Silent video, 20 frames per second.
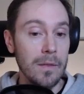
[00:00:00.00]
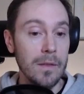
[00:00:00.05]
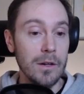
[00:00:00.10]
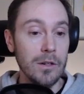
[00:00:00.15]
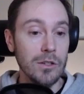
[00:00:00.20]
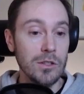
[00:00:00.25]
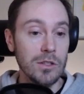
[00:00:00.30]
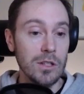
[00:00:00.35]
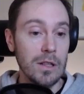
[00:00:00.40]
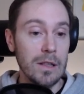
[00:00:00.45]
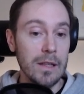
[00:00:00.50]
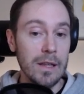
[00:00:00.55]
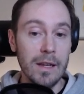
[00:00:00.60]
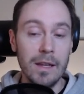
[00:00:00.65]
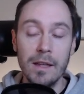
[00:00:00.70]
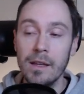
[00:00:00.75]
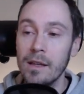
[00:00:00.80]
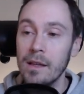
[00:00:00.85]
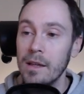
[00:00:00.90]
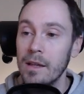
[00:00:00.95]
There's a
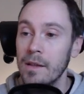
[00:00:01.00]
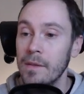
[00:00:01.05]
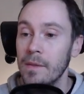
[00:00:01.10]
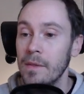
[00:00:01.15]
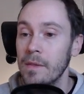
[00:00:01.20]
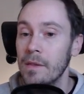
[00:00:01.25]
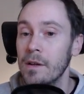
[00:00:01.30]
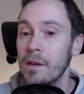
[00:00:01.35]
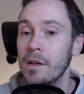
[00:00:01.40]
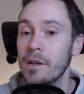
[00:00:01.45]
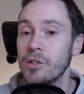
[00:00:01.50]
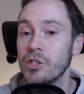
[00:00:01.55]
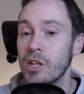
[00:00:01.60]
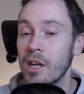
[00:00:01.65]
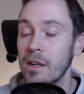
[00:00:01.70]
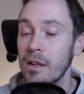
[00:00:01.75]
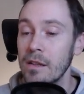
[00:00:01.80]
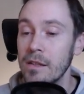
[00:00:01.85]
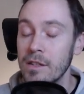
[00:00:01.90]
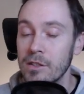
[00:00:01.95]
link in the
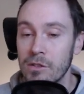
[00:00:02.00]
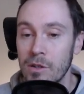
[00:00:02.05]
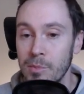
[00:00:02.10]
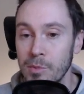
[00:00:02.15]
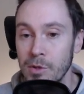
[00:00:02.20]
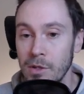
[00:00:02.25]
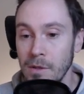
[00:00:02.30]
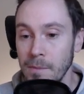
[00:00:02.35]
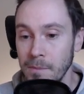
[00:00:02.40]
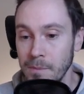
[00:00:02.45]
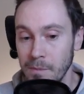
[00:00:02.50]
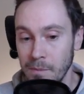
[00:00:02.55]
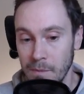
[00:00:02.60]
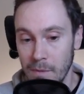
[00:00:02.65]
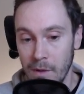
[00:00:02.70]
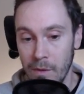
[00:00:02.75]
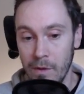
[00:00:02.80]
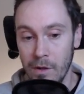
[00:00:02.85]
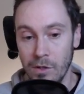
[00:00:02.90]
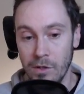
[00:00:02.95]
channel description
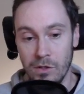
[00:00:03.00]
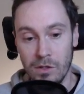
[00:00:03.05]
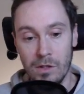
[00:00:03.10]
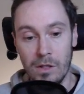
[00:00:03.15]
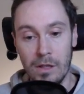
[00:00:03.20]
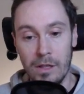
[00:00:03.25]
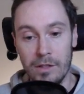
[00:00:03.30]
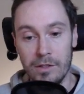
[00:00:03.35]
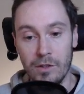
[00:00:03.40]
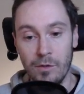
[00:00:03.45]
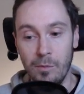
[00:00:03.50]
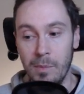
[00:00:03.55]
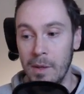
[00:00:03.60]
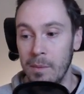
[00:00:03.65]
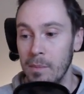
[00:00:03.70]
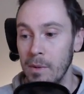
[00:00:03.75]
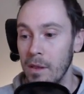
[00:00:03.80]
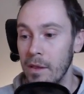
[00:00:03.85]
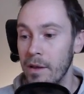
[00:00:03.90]
and there's lots of people